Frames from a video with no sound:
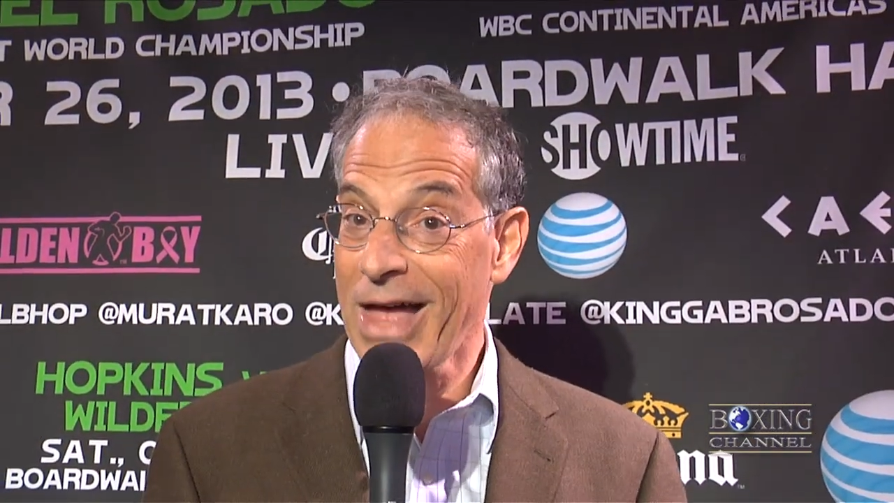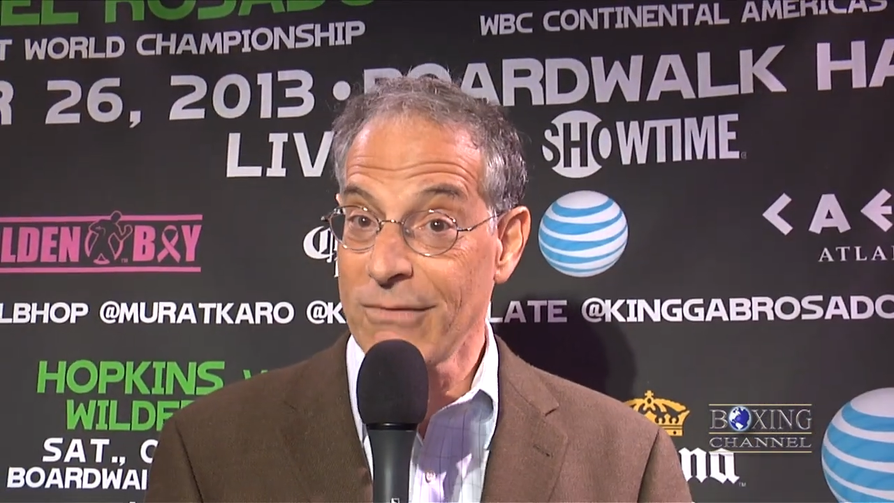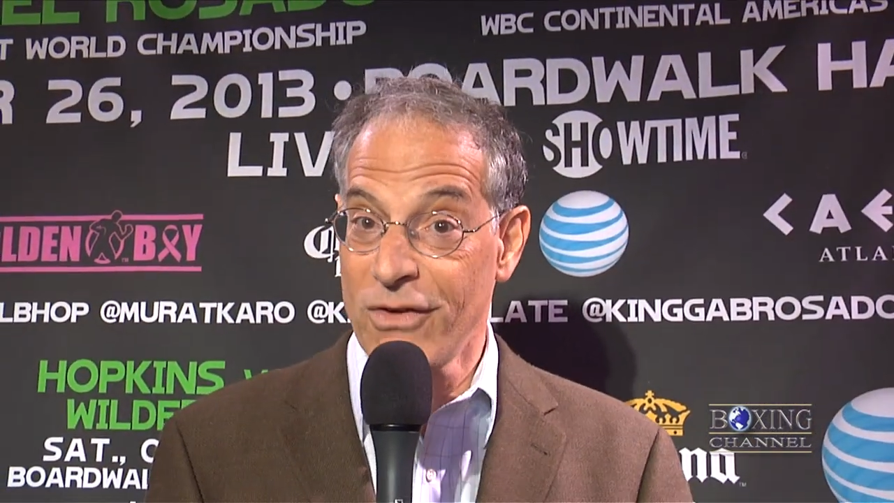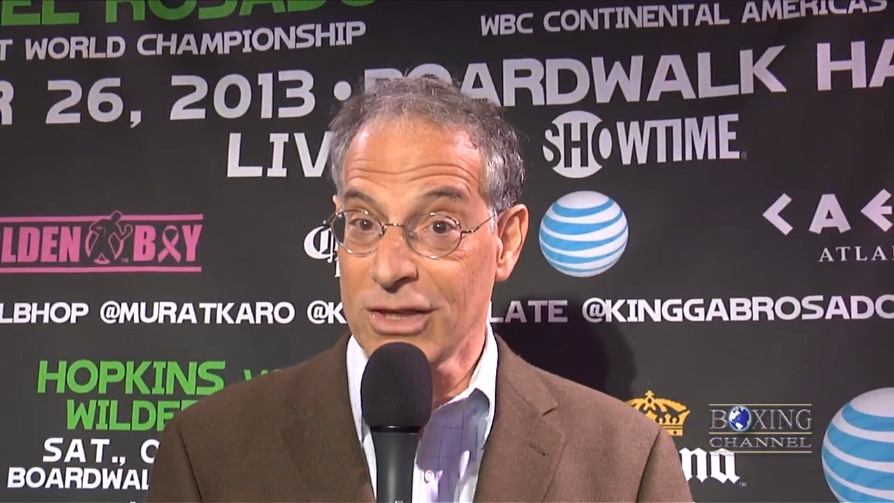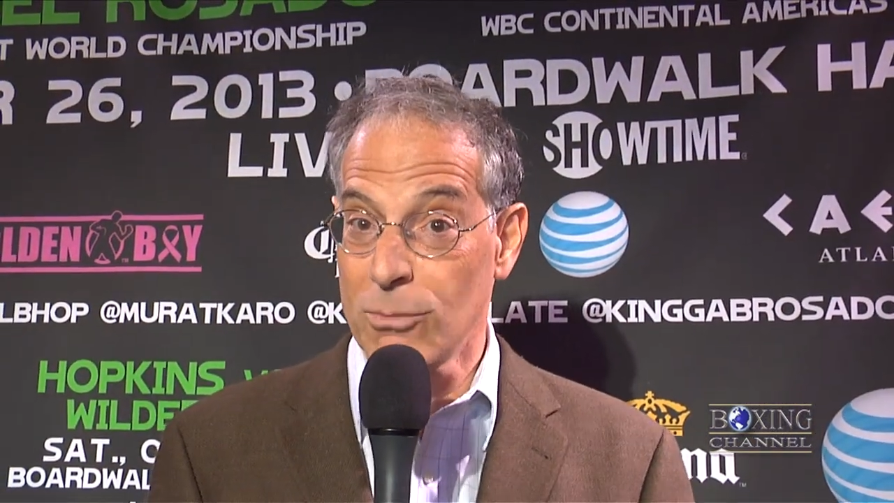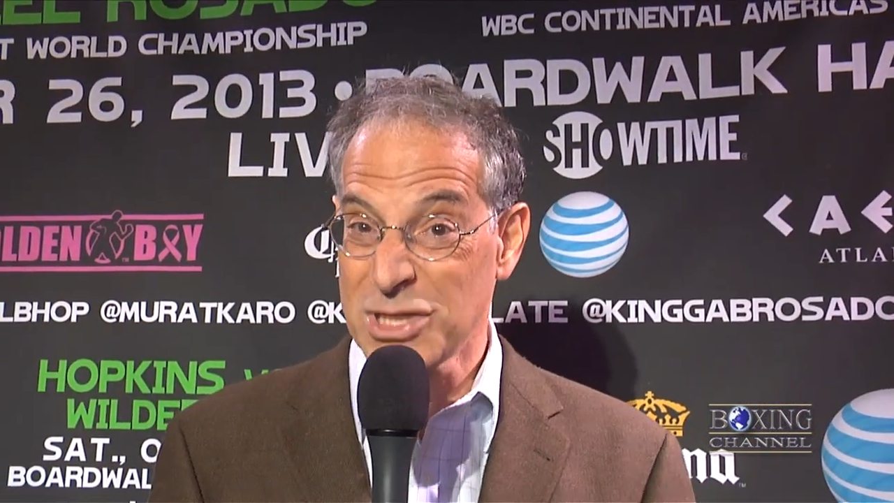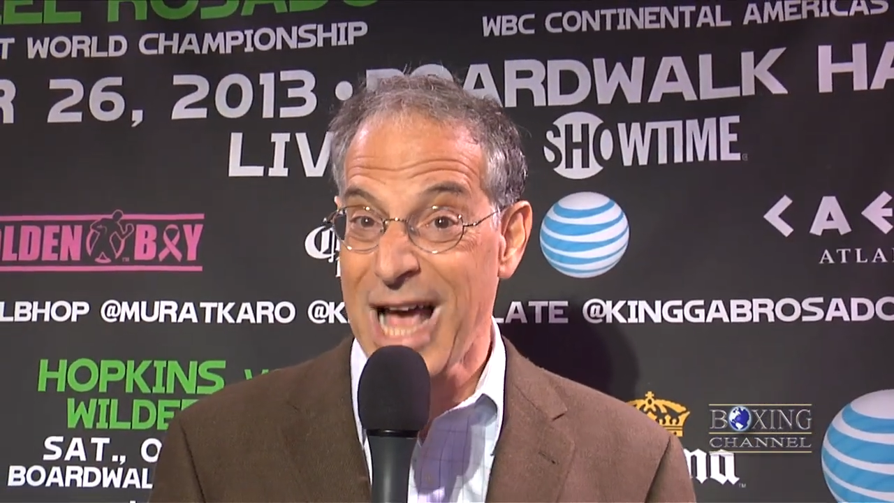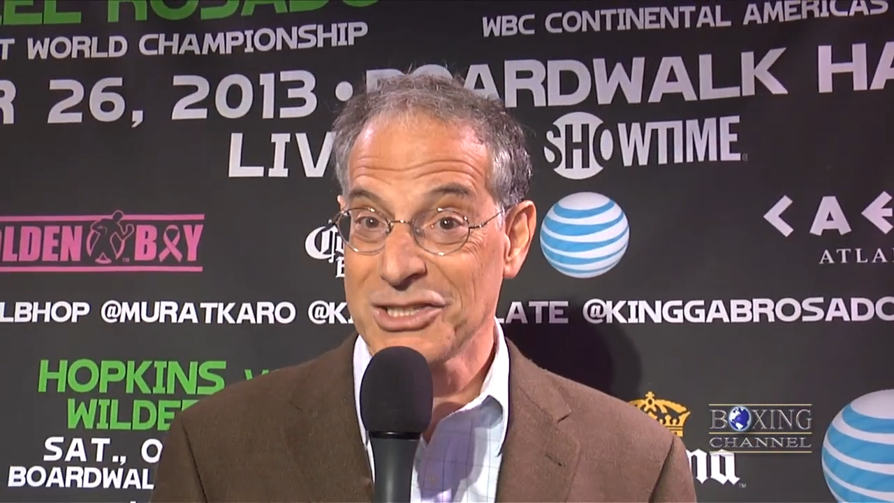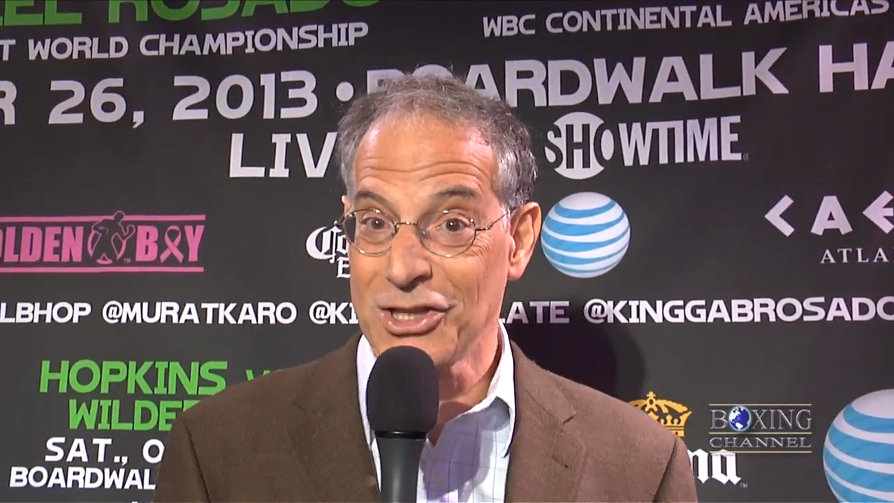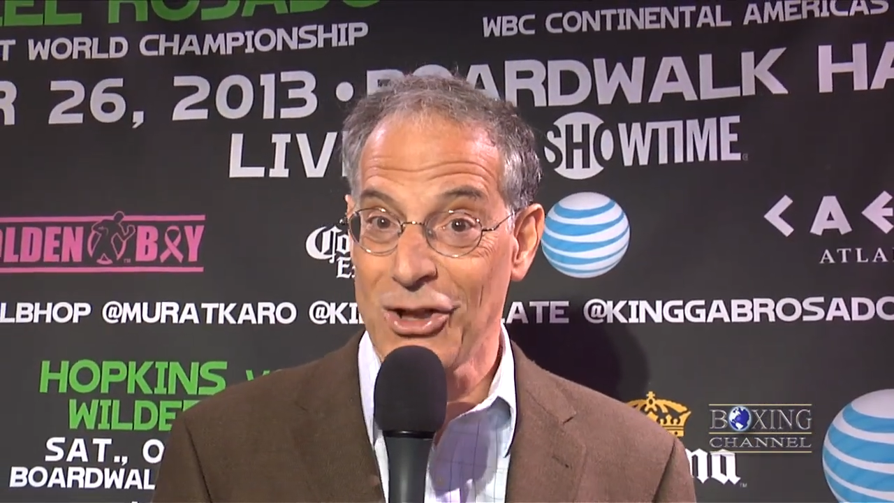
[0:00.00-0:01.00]
That victim was
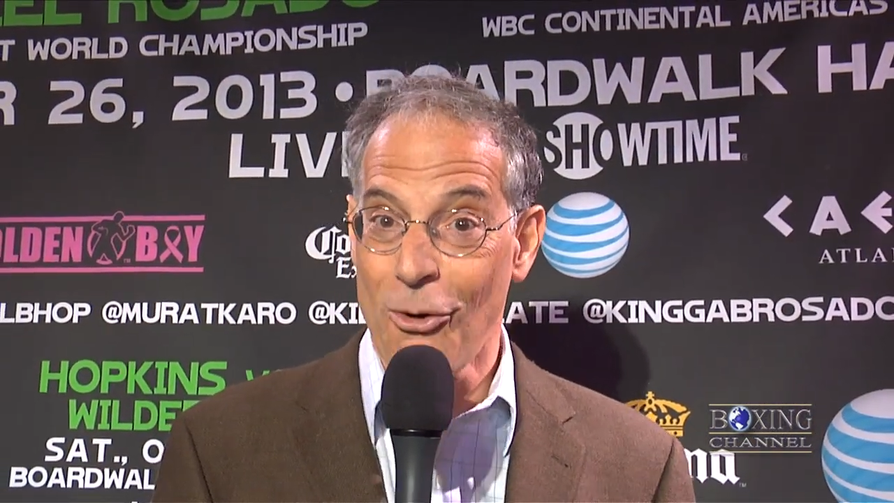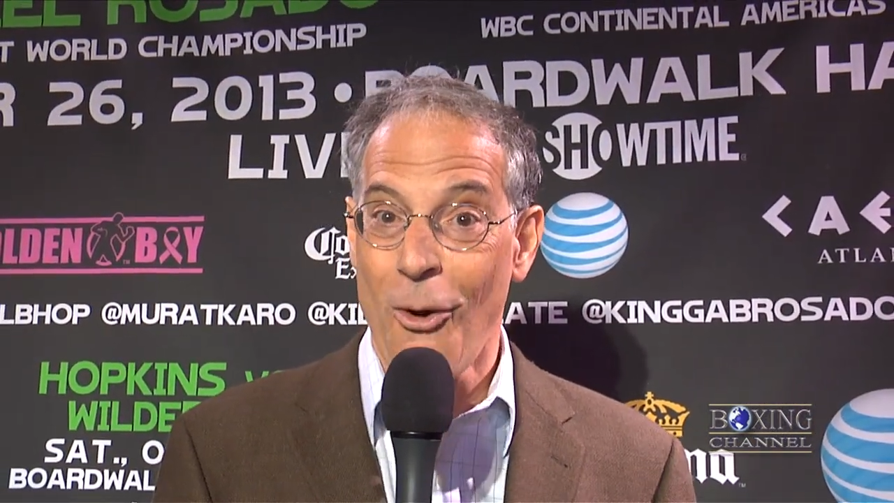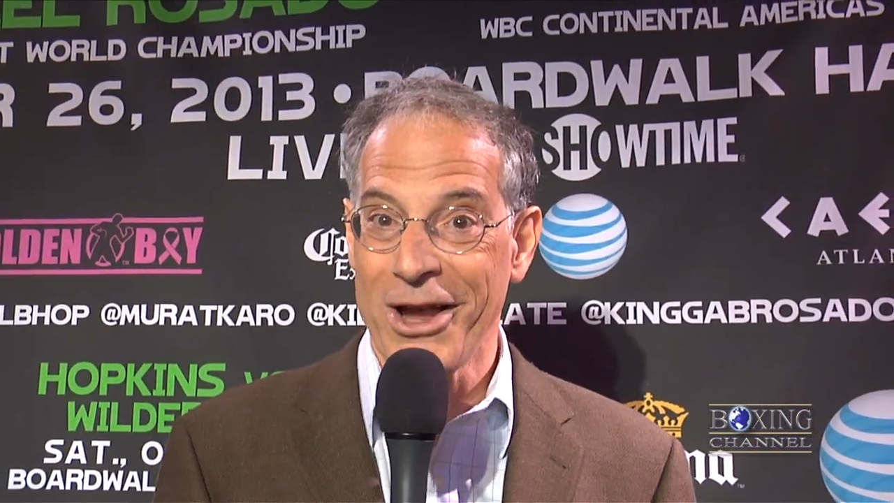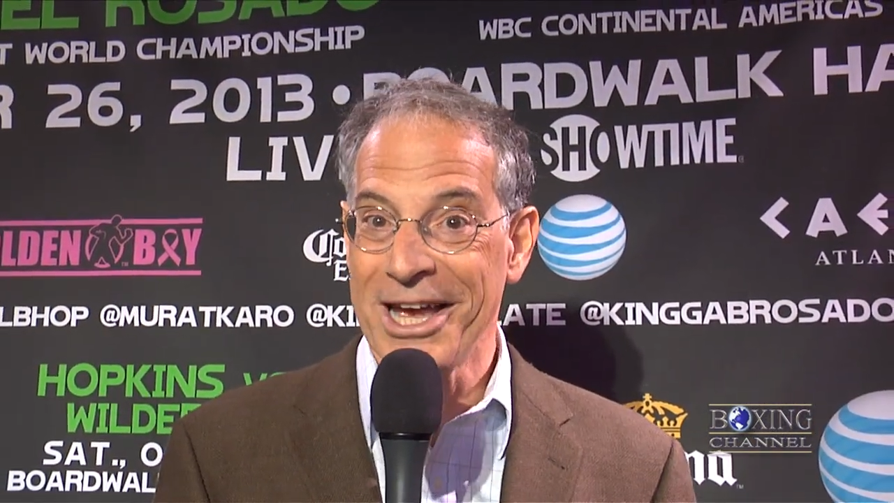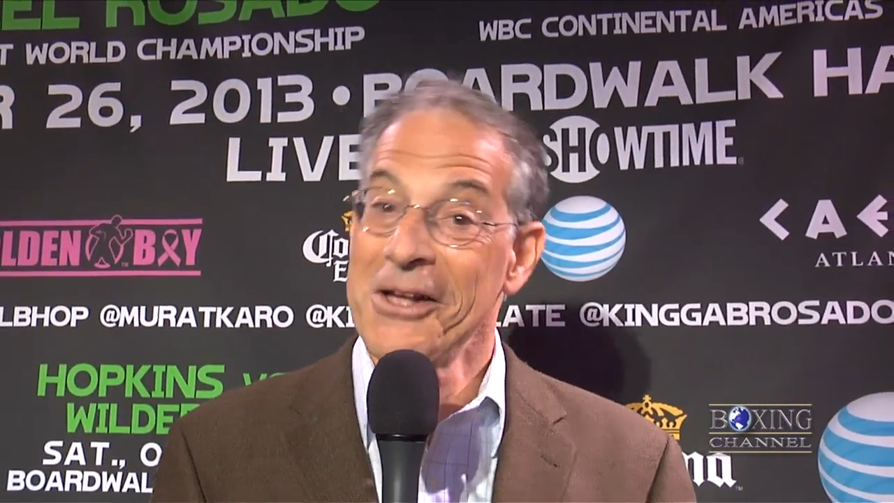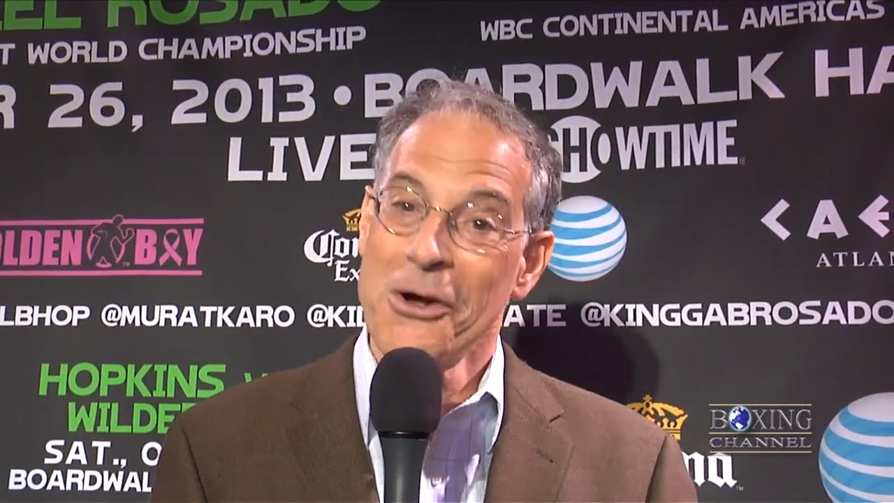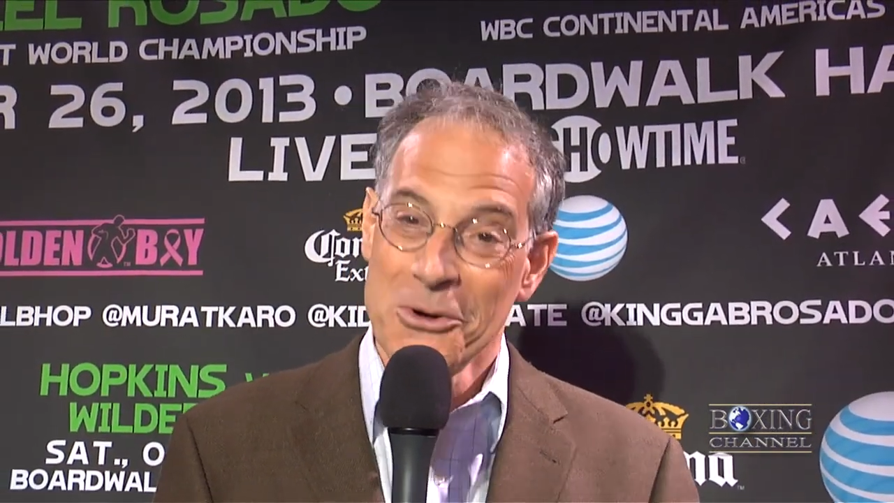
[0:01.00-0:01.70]
Oscar De La Hoya,